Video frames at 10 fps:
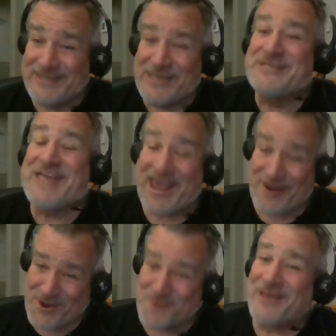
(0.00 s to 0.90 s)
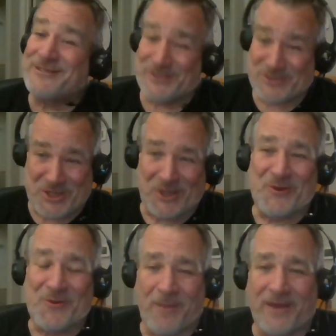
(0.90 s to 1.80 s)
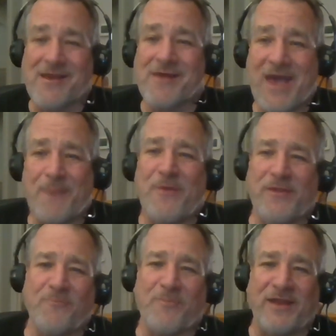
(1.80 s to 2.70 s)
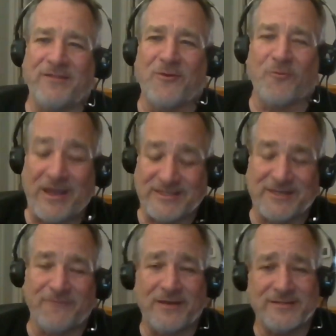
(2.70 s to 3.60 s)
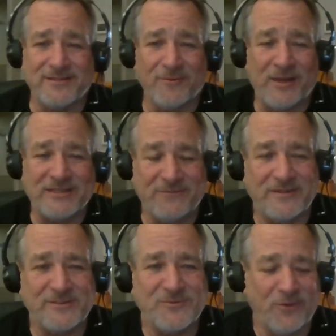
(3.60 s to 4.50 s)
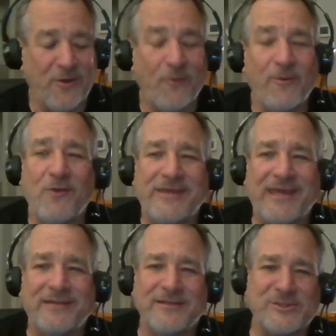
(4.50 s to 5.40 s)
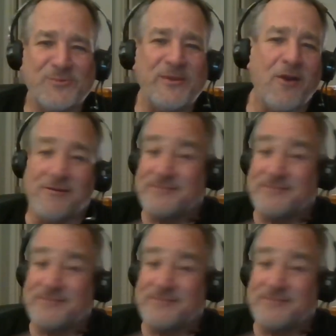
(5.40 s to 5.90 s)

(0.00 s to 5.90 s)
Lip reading: Danaher makes a shitload of money on that, but the rest of us, we don't get the sweetheart